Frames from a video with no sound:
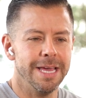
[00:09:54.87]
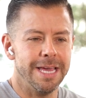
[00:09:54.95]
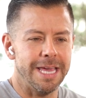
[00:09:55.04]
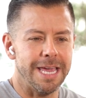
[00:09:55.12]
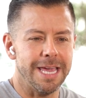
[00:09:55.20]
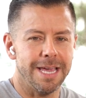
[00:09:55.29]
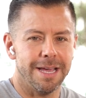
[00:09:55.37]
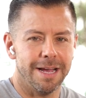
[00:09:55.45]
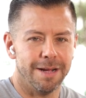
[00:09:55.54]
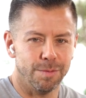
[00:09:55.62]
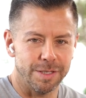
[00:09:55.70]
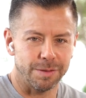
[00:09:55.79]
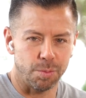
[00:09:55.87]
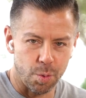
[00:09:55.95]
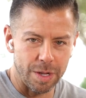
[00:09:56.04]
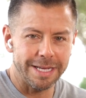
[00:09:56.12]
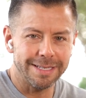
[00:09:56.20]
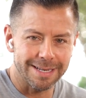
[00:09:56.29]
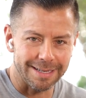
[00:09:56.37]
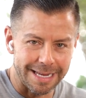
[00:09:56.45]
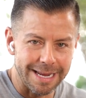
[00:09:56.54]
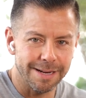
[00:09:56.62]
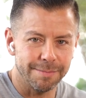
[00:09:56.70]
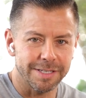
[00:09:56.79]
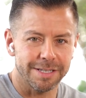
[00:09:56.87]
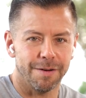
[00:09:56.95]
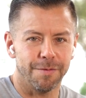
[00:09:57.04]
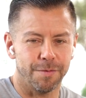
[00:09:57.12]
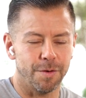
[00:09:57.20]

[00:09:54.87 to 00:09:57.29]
He was willing to lead himself